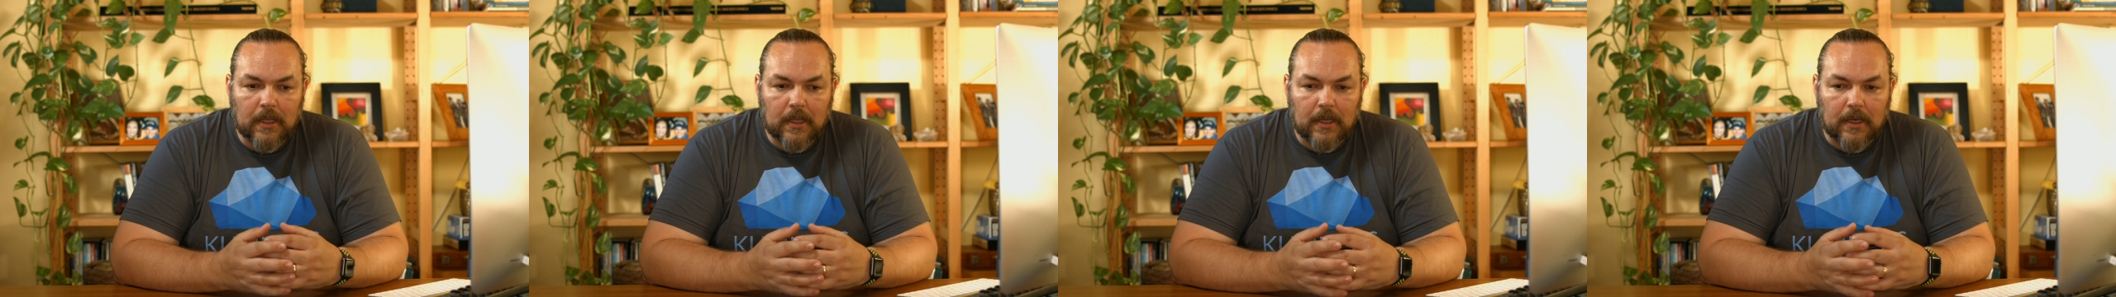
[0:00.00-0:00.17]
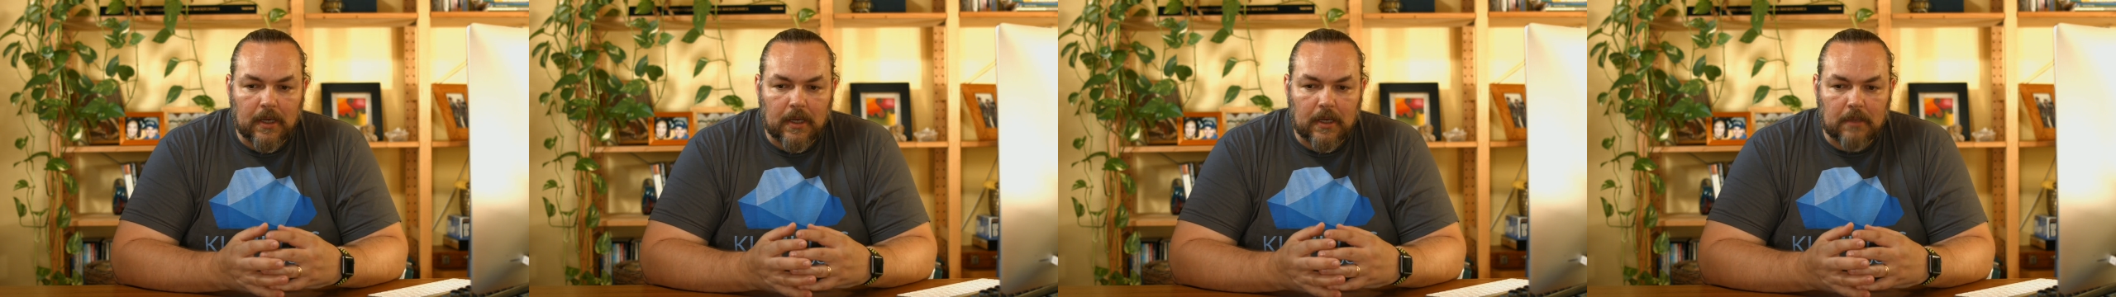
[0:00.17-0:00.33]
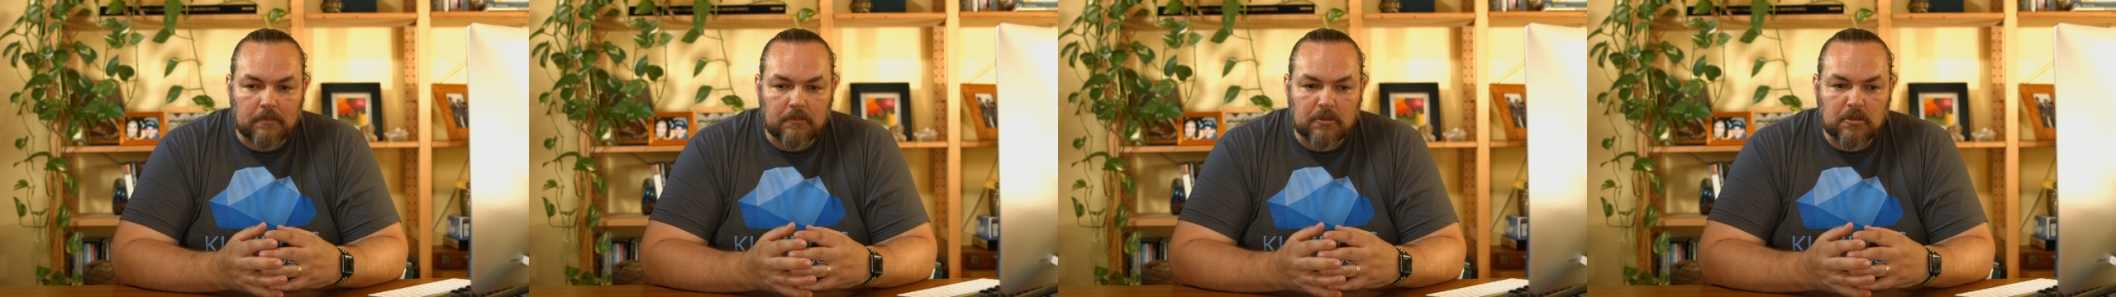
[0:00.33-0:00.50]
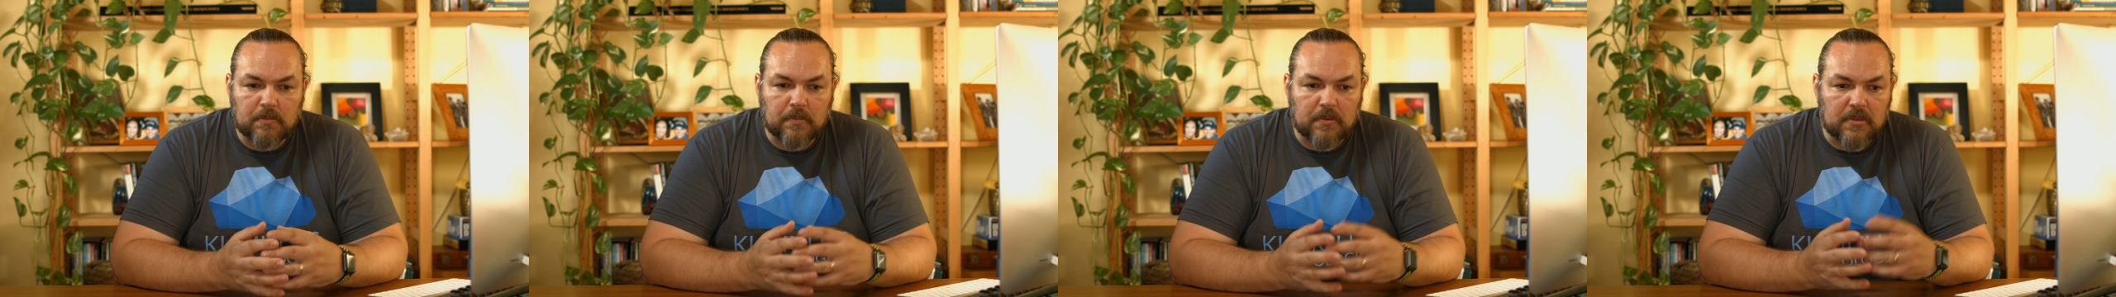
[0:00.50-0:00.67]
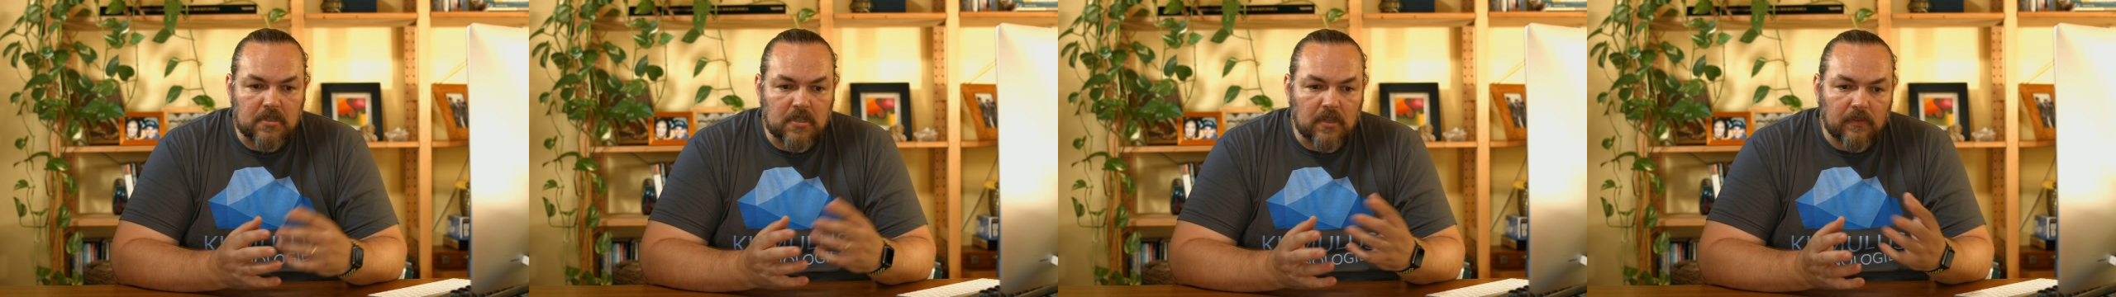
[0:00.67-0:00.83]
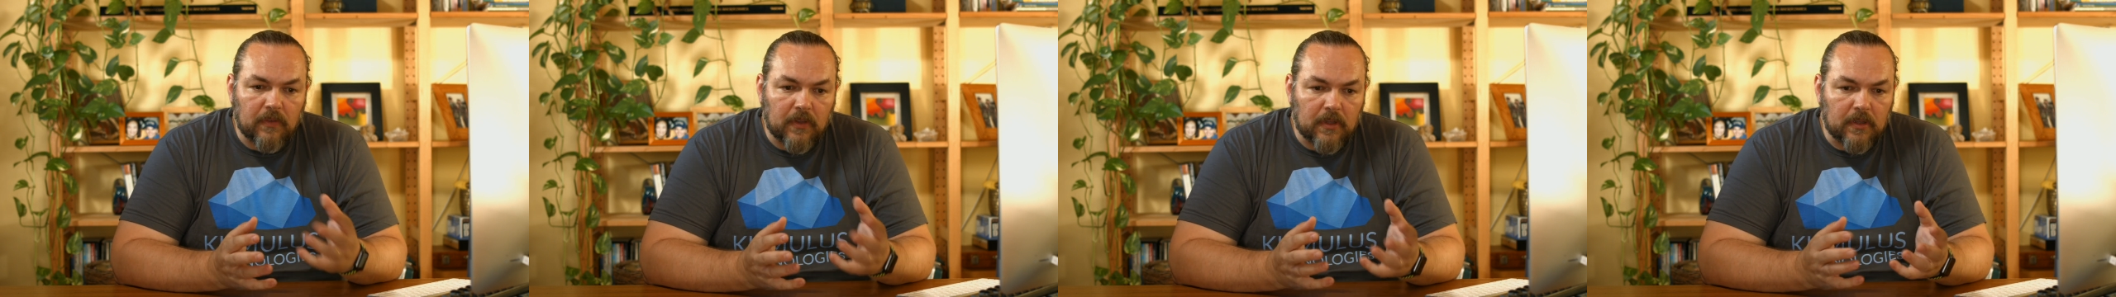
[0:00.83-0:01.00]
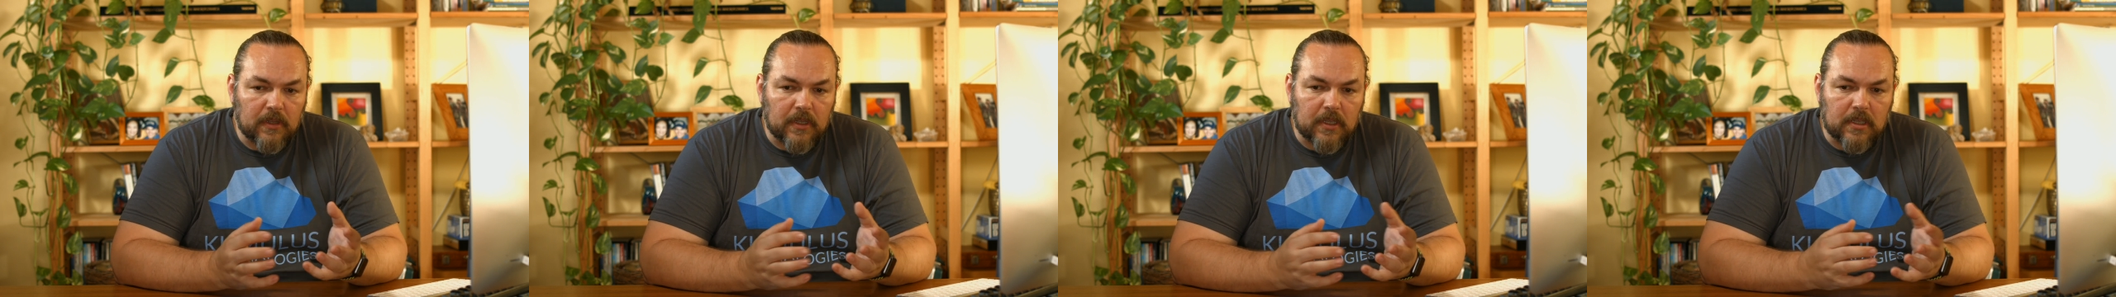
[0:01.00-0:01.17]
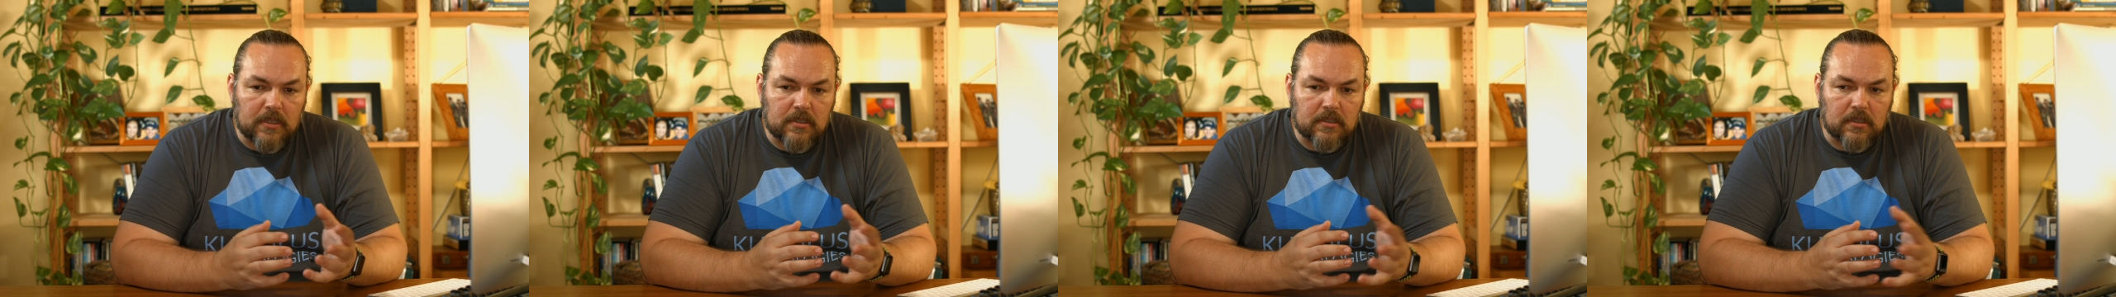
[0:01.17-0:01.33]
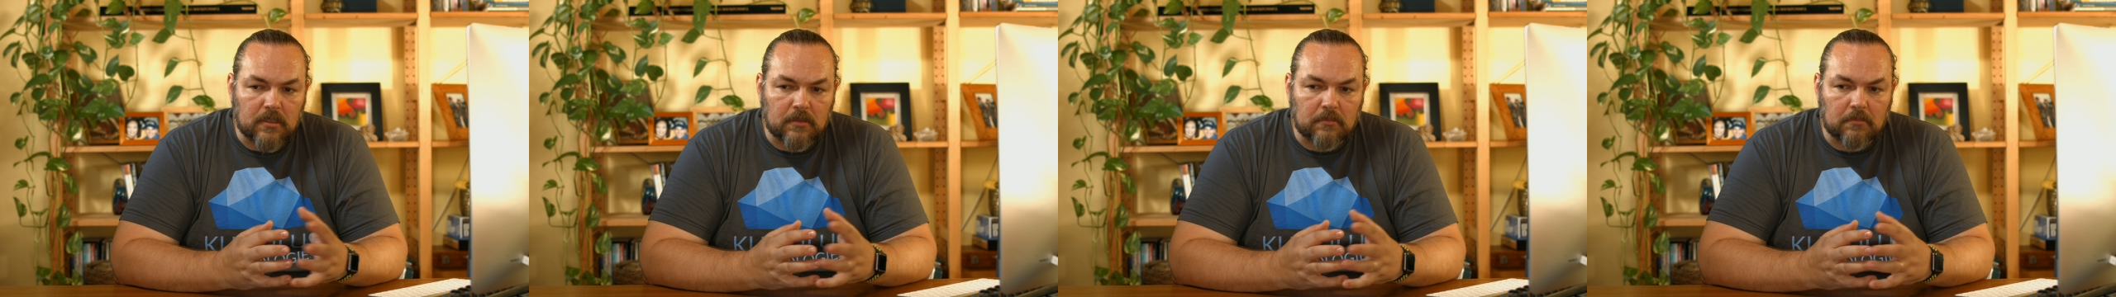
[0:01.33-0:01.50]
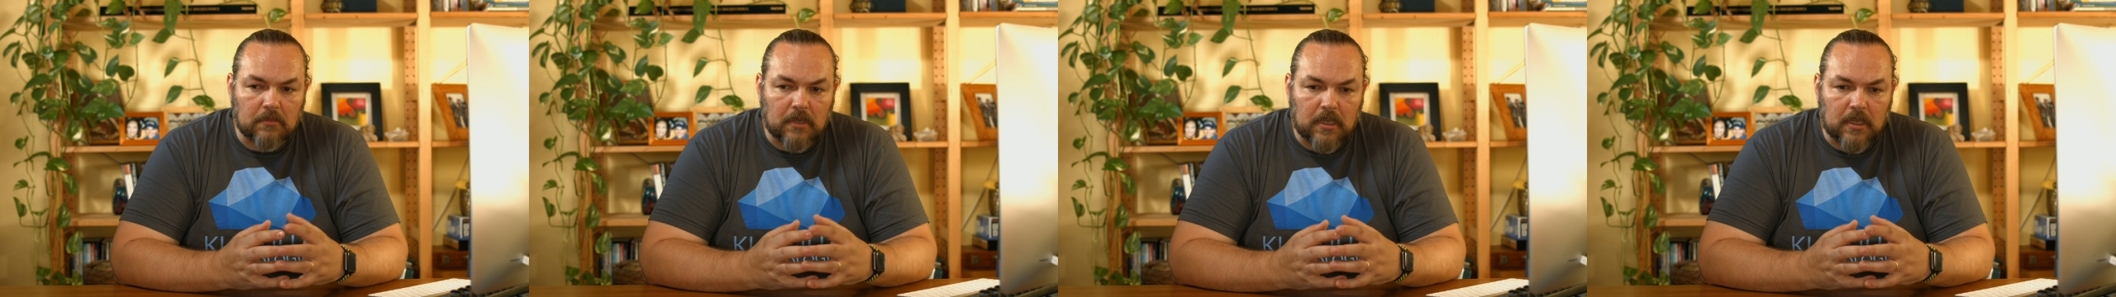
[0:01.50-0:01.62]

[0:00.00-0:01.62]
Um, specifically, some